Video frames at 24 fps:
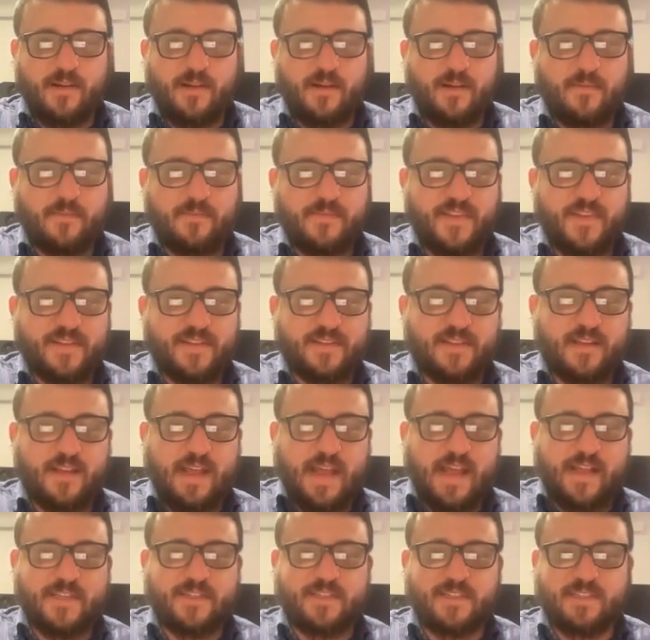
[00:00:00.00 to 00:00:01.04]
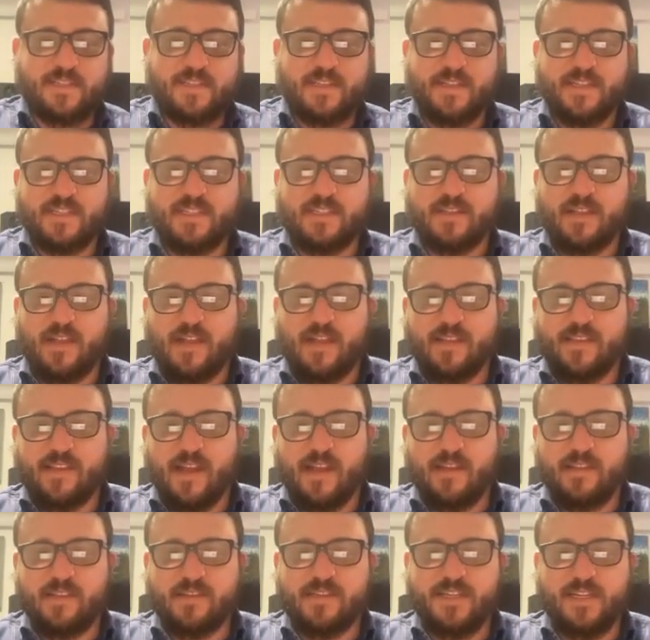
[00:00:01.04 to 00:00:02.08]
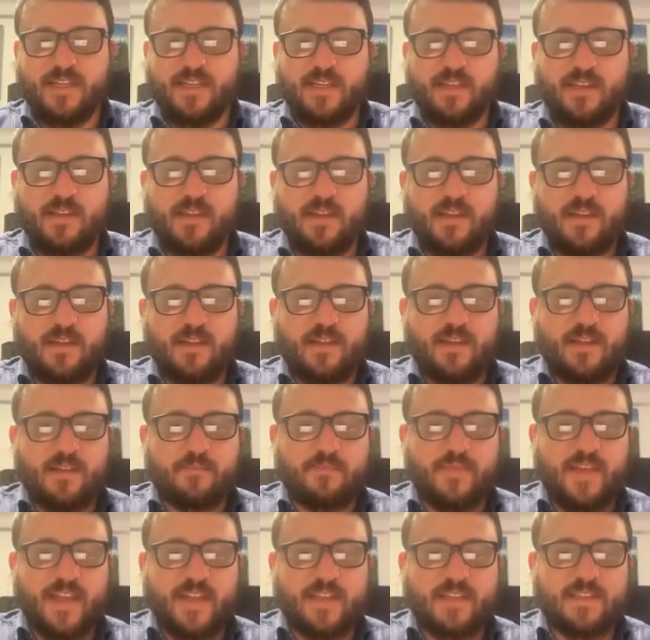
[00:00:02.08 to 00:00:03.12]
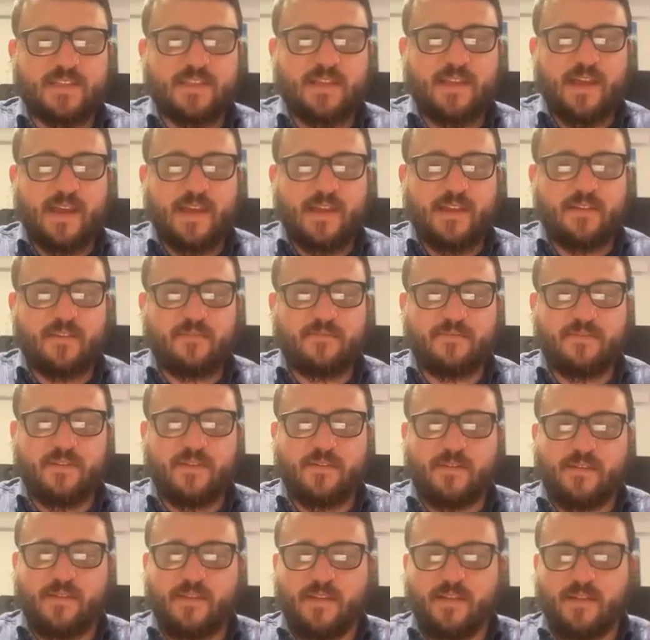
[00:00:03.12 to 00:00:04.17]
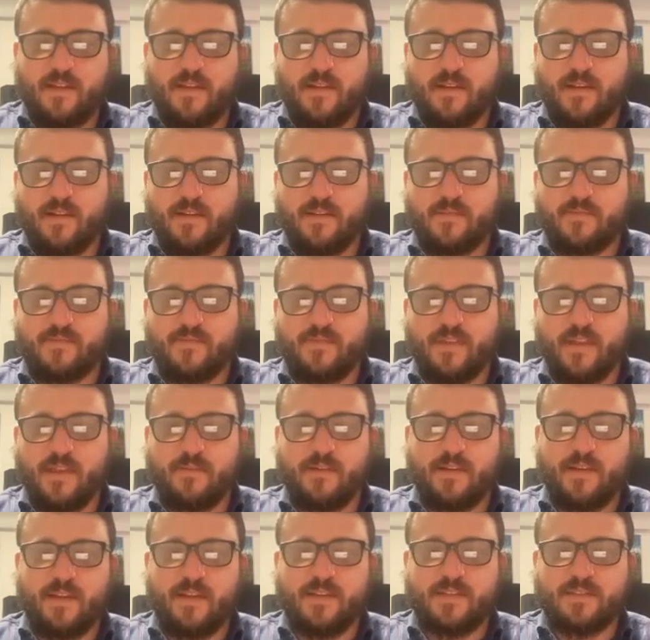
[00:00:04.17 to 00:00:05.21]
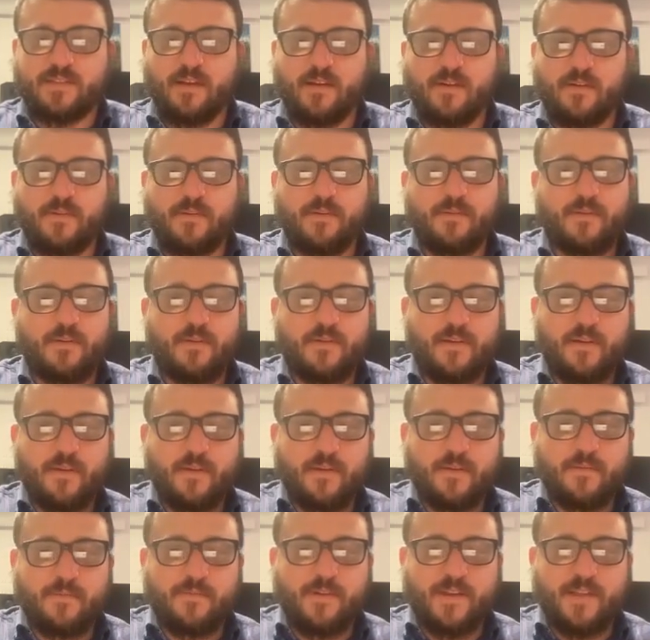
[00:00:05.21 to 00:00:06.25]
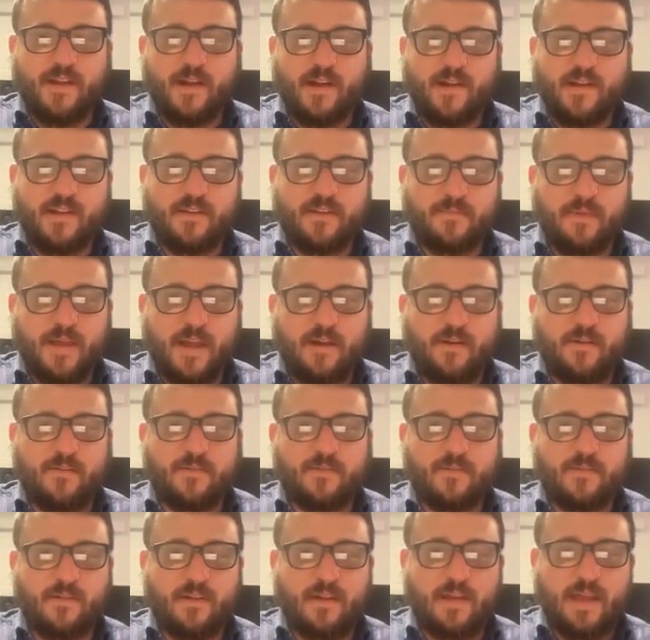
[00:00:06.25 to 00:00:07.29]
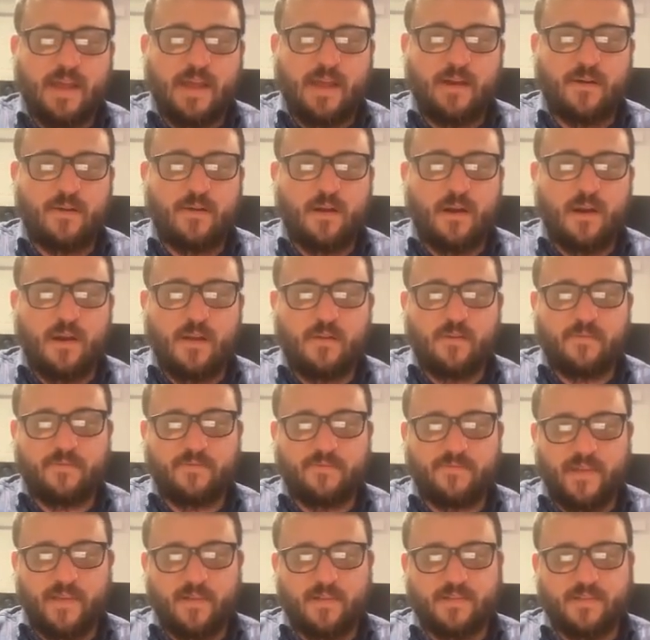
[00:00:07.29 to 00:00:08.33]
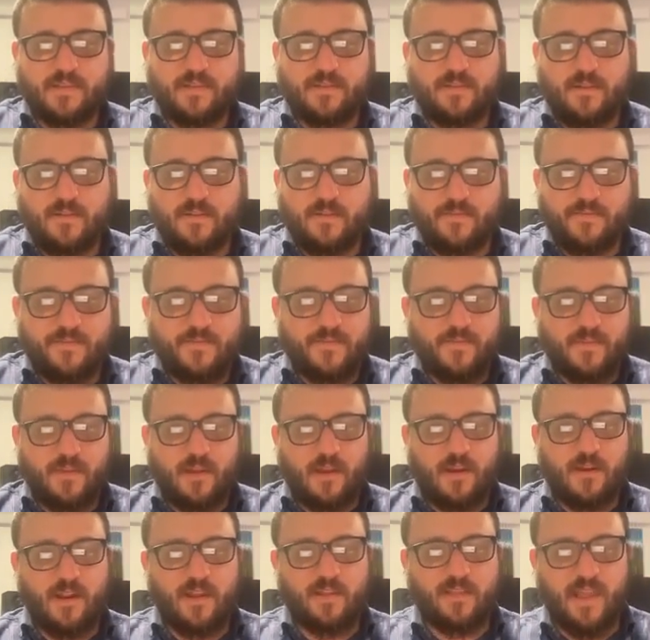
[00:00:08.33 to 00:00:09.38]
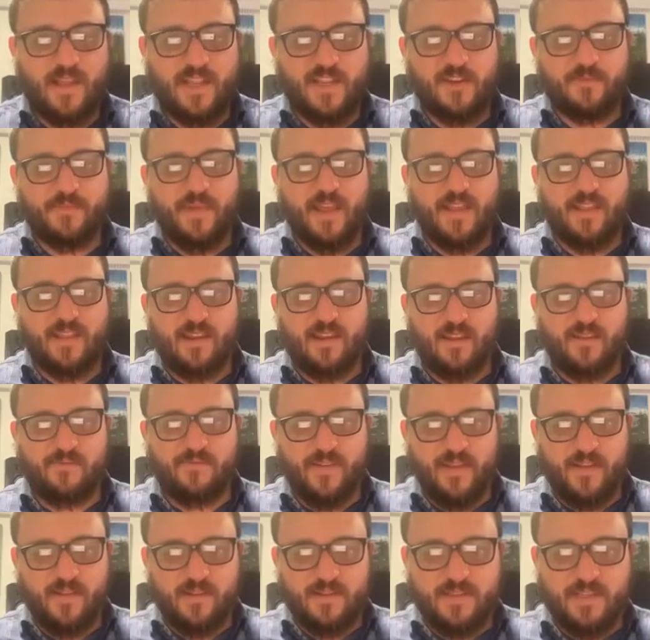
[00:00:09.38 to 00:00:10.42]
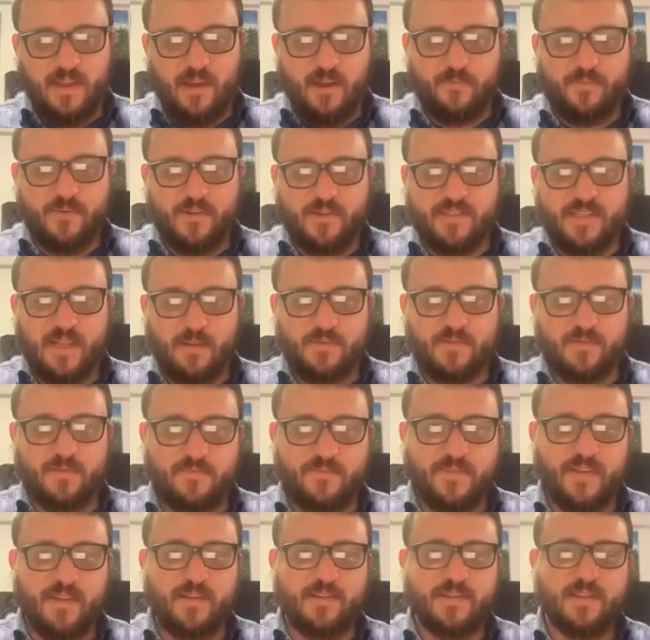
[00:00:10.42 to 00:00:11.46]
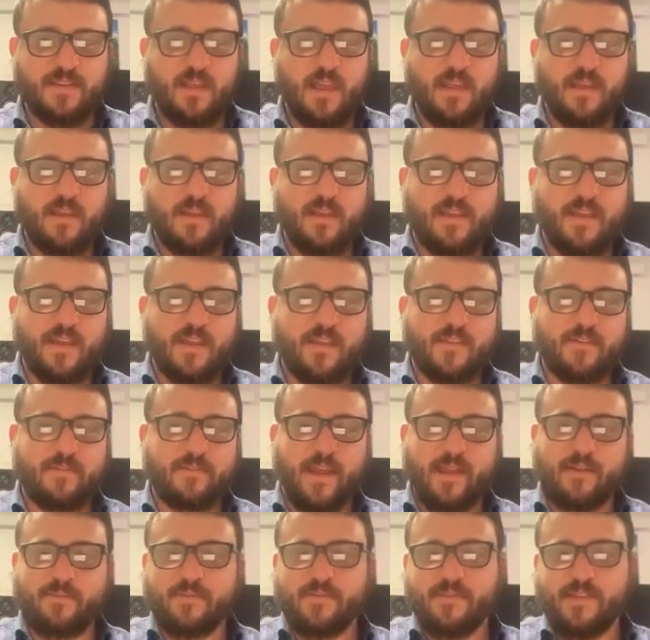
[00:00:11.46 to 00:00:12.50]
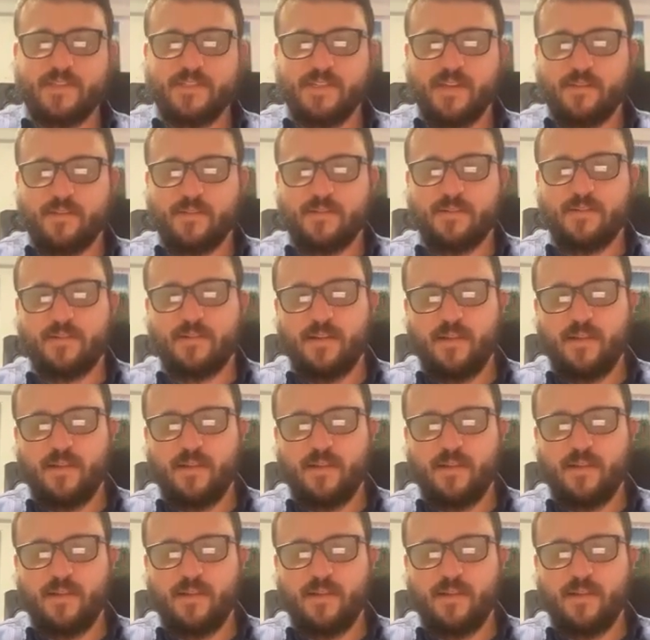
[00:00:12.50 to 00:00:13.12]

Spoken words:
This is a consciousness ontology based kind of theory. So, we're talking about how our electromagnetic fields, our perceptual fields, interact with each other.